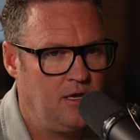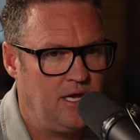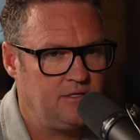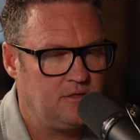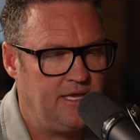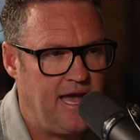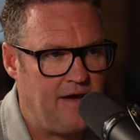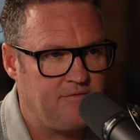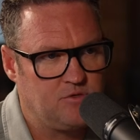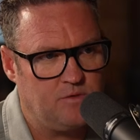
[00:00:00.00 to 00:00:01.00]
and delete
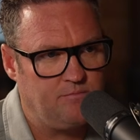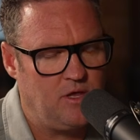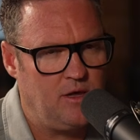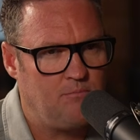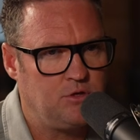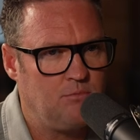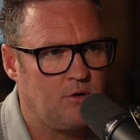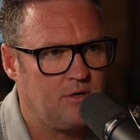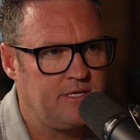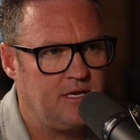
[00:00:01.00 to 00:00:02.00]
half of them. So
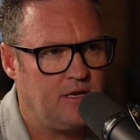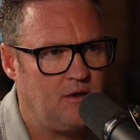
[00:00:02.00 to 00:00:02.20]
Bloomberg did